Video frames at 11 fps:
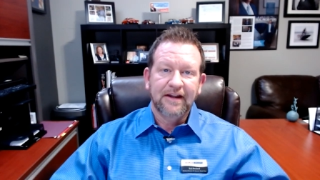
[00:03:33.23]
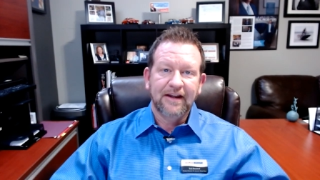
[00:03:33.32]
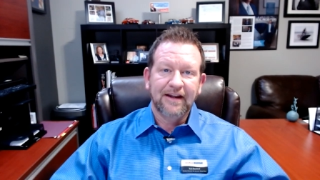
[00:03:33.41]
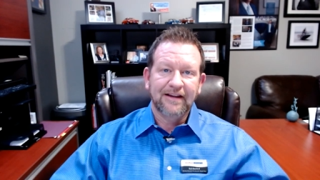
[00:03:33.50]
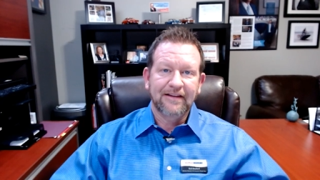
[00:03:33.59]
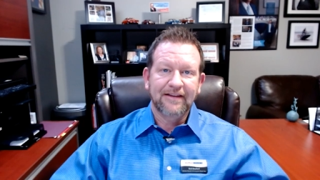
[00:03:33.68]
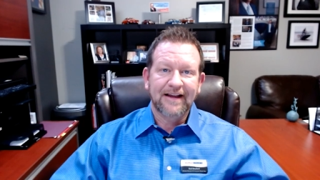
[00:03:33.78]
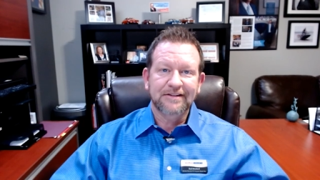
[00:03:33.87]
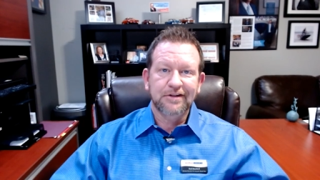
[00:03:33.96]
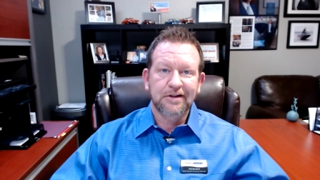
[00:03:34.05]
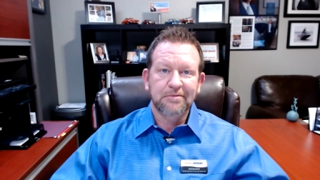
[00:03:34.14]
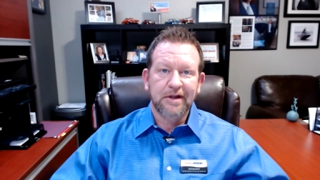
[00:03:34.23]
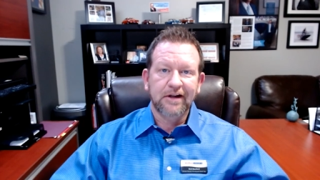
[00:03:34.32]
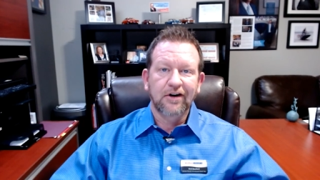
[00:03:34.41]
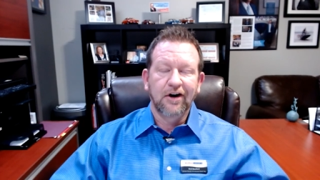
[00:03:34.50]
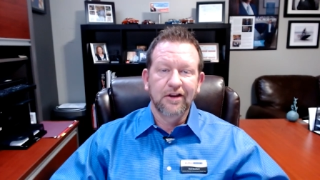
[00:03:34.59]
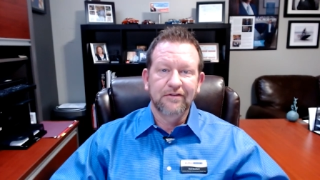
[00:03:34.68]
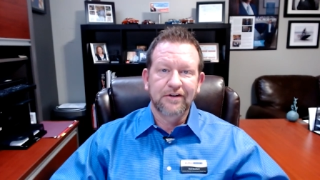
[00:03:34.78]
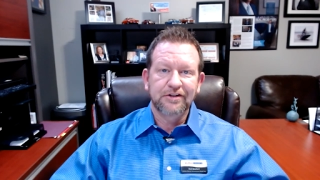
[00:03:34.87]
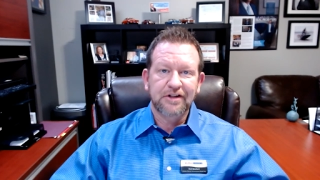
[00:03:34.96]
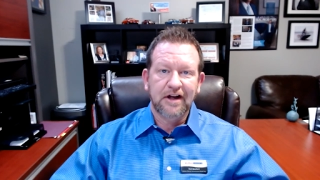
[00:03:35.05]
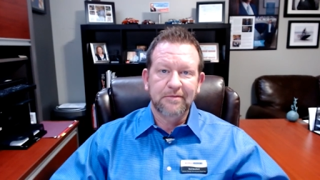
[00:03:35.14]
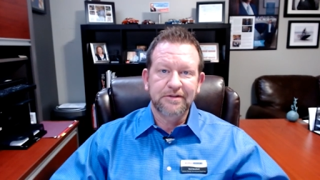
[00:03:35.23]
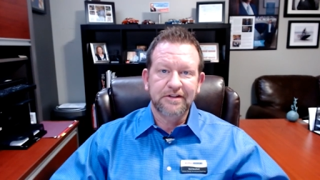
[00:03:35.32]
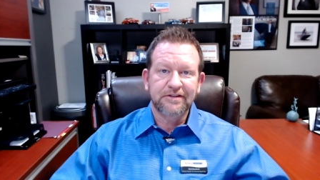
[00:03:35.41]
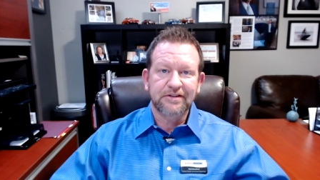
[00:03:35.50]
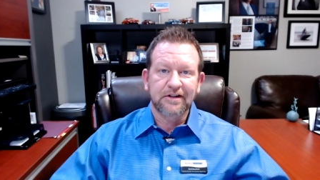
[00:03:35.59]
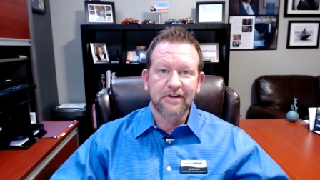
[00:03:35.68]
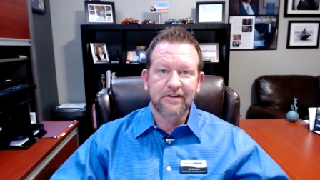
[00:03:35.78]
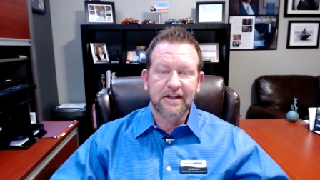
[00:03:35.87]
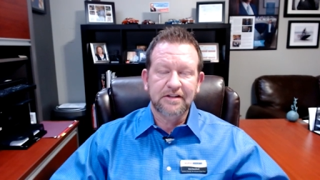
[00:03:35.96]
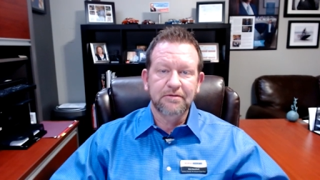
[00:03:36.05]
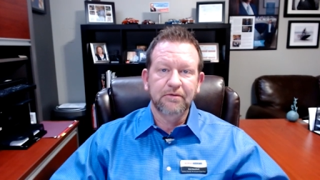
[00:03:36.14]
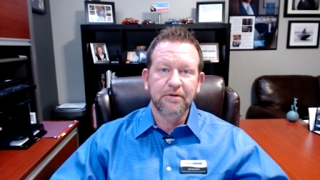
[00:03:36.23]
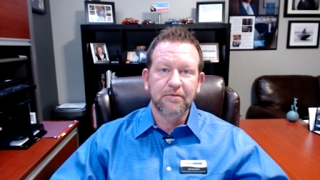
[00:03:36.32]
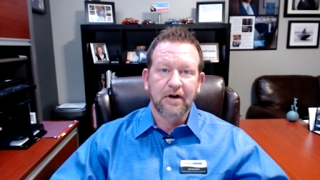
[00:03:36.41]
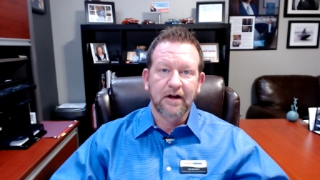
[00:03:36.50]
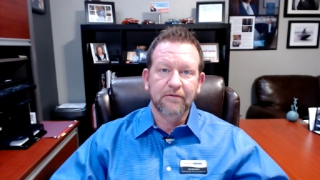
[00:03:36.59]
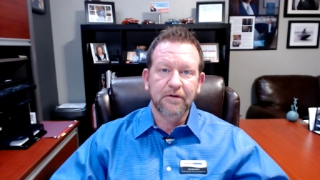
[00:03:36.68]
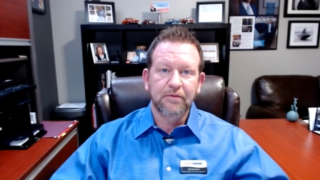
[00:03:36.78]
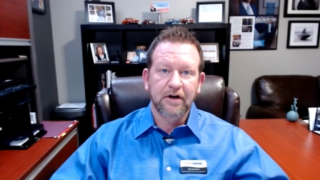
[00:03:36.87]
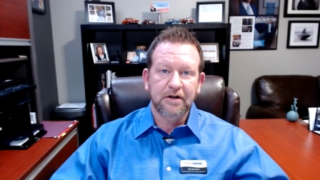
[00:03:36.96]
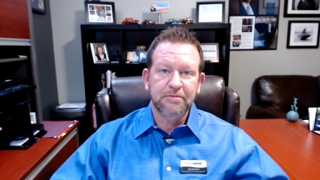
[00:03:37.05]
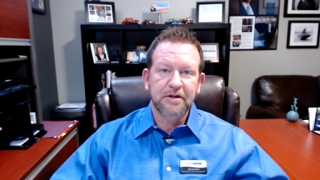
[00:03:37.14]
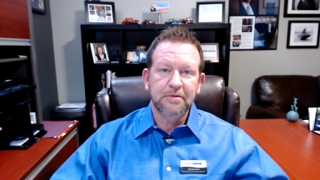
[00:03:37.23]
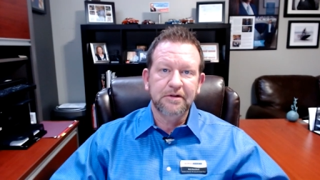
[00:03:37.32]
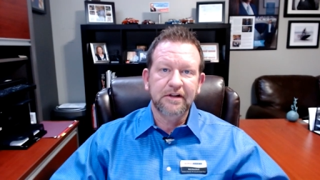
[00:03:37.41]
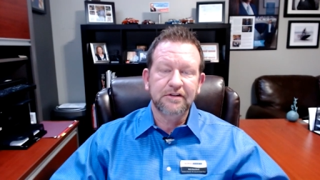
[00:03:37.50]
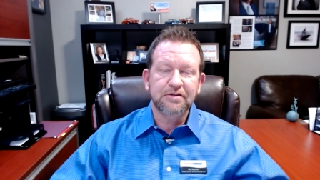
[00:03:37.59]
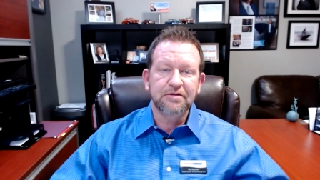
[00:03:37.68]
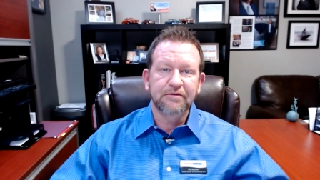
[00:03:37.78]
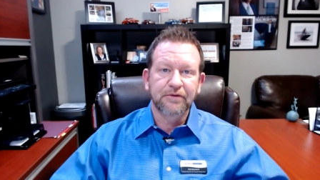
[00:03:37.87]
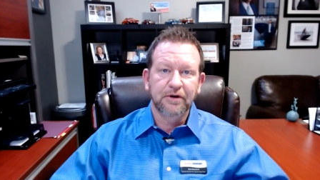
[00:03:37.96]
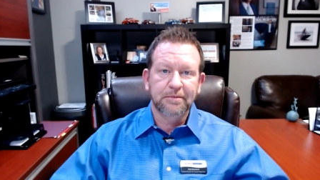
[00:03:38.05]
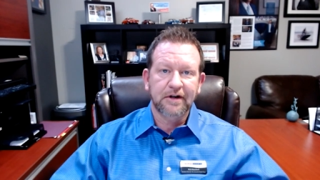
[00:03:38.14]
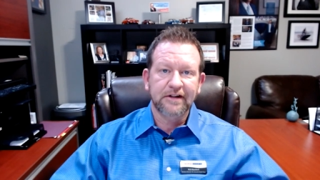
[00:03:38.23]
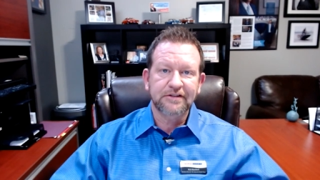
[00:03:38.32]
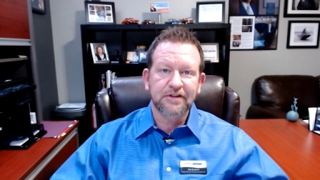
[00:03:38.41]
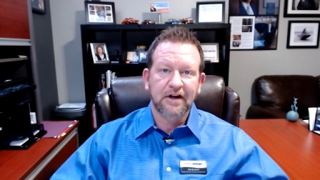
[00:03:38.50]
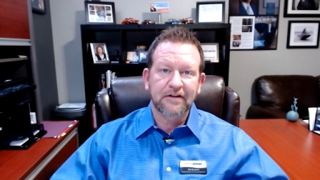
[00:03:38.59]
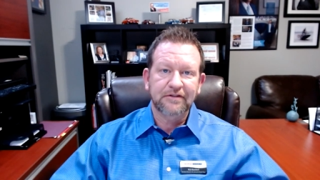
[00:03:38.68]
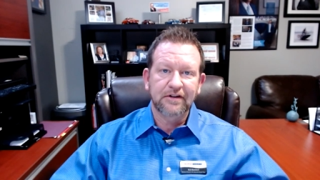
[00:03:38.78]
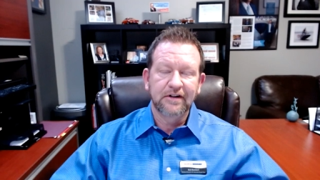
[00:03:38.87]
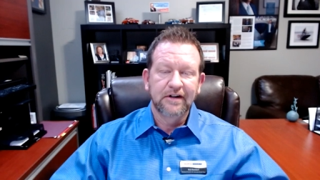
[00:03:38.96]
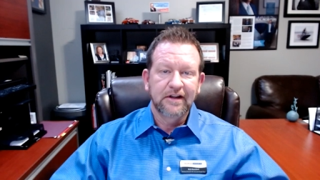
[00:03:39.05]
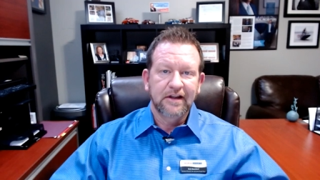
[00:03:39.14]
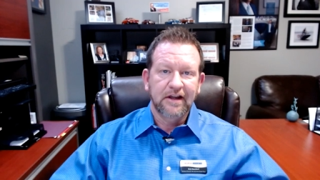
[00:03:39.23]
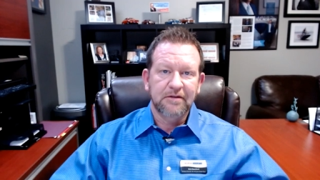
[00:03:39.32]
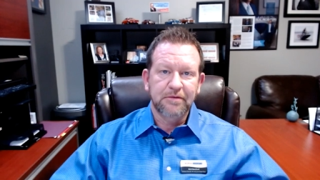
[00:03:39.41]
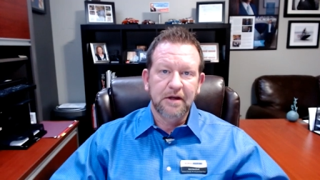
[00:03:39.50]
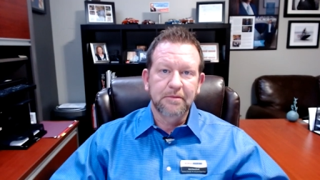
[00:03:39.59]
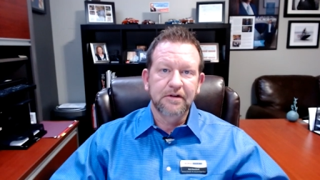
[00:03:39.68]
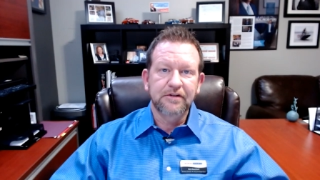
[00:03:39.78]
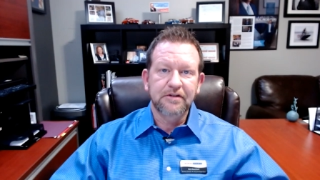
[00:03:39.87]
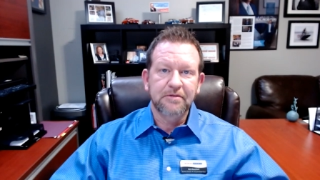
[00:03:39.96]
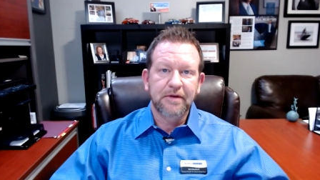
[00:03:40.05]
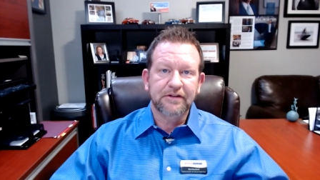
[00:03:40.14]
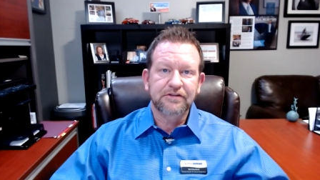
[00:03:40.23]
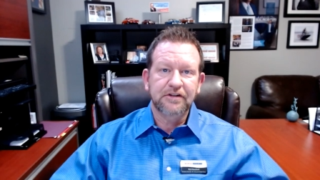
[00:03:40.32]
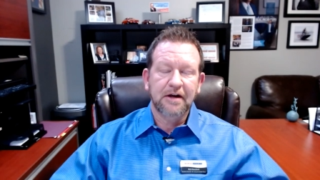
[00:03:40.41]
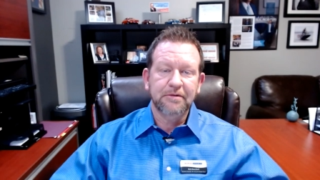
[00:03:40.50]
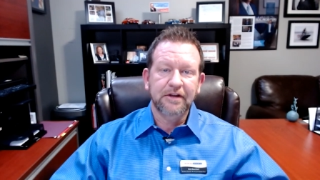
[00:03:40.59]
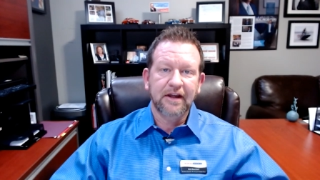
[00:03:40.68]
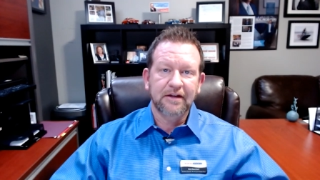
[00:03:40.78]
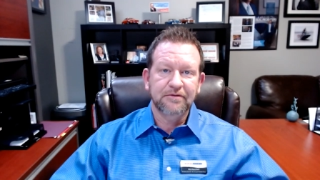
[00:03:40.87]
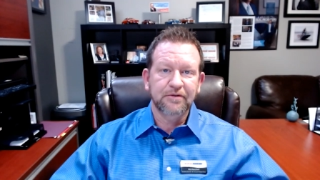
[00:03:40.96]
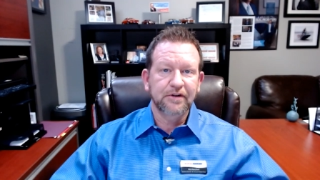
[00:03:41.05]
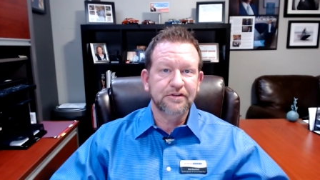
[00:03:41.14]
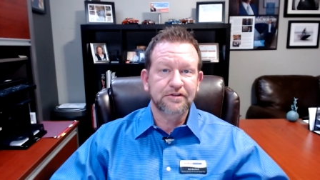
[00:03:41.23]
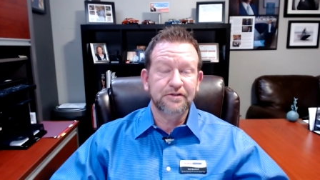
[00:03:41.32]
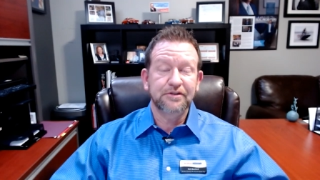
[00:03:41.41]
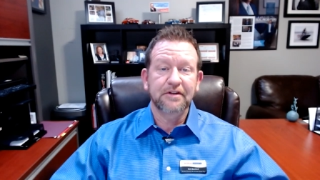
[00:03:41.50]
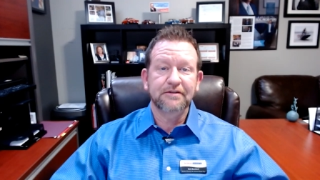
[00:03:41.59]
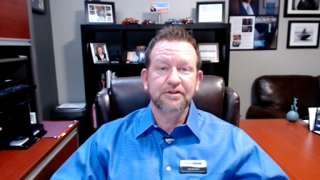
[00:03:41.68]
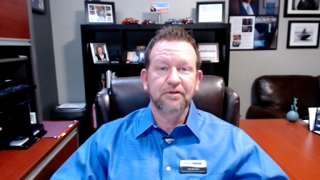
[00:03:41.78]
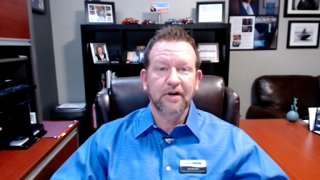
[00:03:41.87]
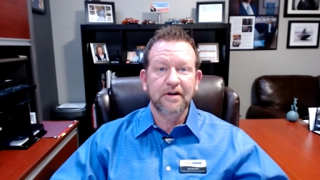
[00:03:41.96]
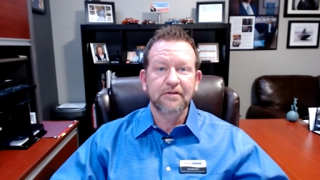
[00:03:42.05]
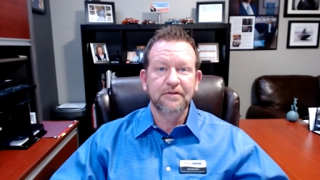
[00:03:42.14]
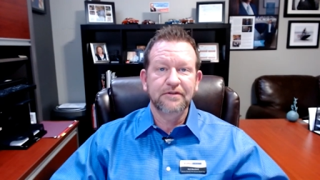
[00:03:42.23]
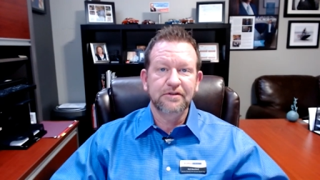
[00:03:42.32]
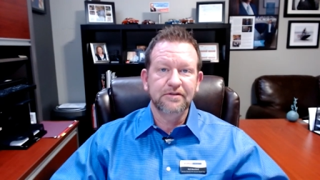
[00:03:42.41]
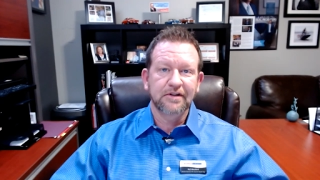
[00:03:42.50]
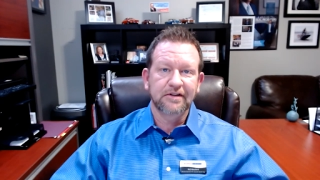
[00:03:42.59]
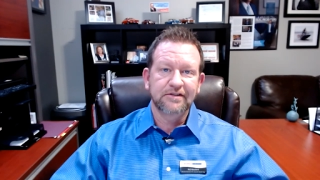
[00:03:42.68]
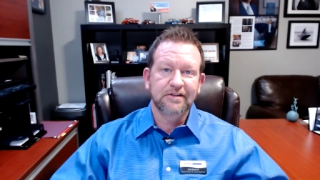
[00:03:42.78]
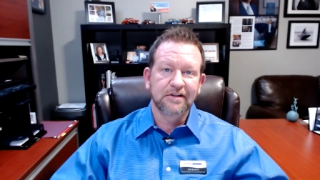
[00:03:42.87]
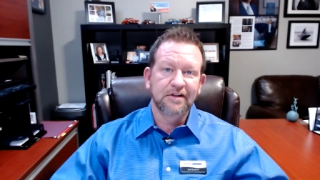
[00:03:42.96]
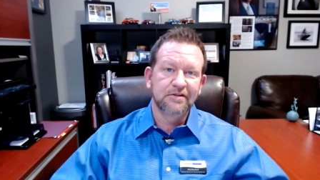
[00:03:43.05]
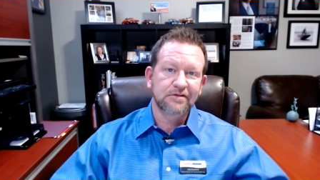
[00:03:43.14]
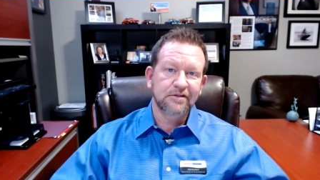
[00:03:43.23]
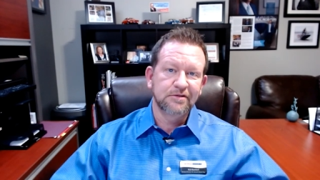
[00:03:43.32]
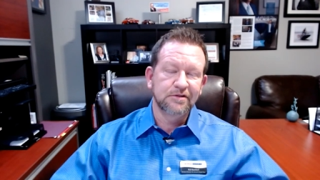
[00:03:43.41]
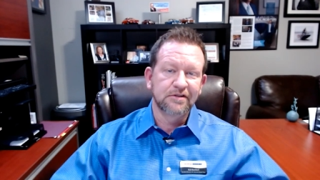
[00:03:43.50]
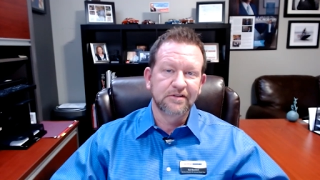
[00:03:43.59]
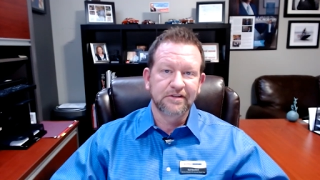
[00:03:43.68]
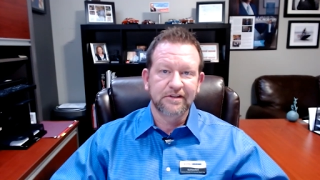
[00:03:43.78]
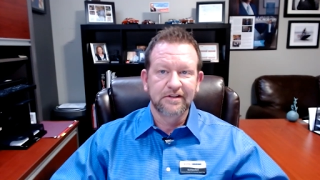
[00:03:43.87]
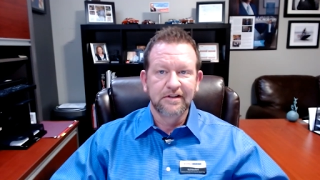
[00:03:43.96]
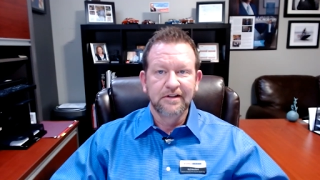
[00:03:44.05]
and that's going to make all of our jobs easier and that's what we want we want to be able to get you a full price offer and be able to do the best job we can for you so you give us great reviews on zillow and google and